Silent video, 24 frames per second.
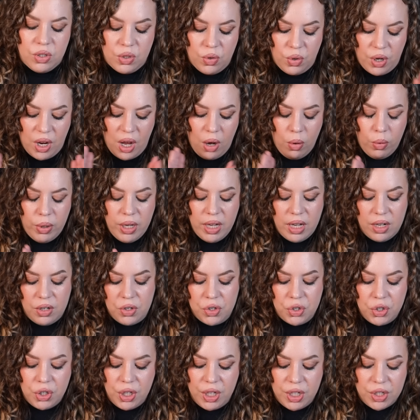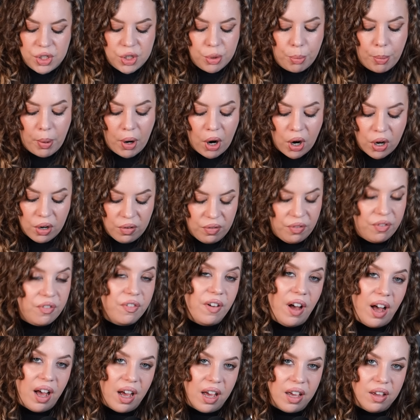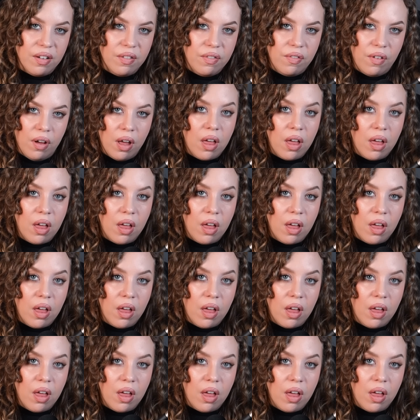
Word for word: So now we enter into part five,